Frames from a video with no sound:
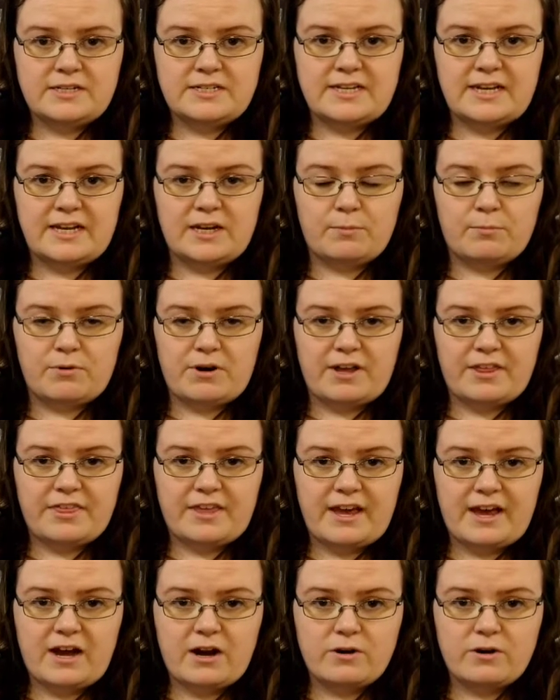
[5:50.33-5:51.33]
Take a breath
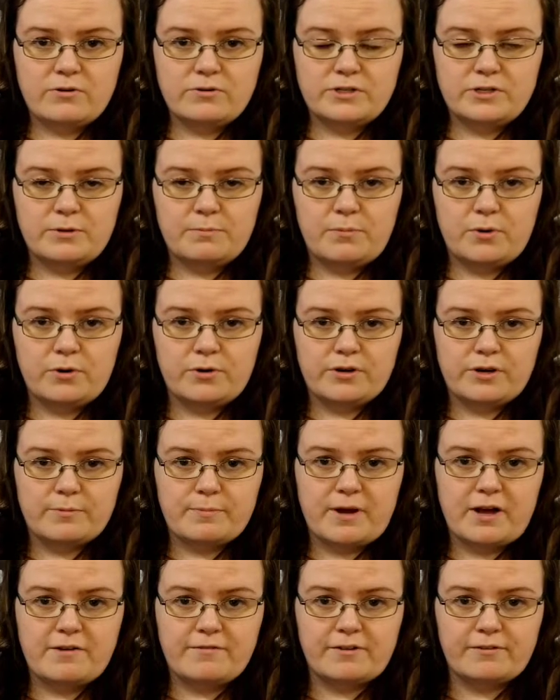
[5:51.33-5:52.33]
out, pull your
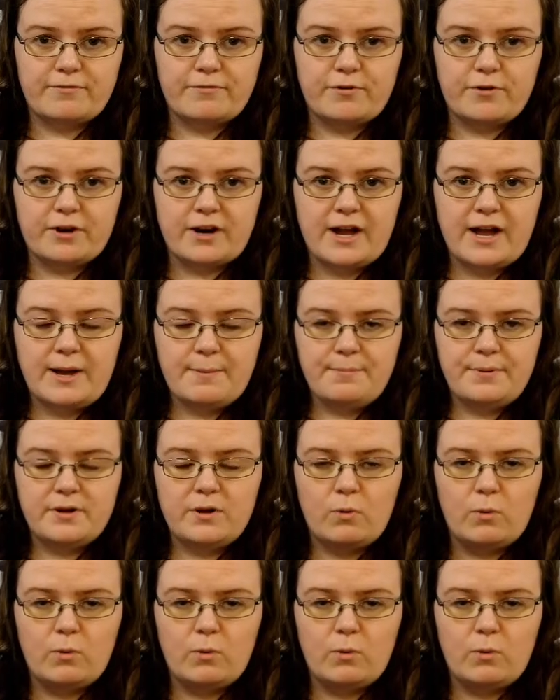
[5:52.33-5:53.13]
pelvic floor up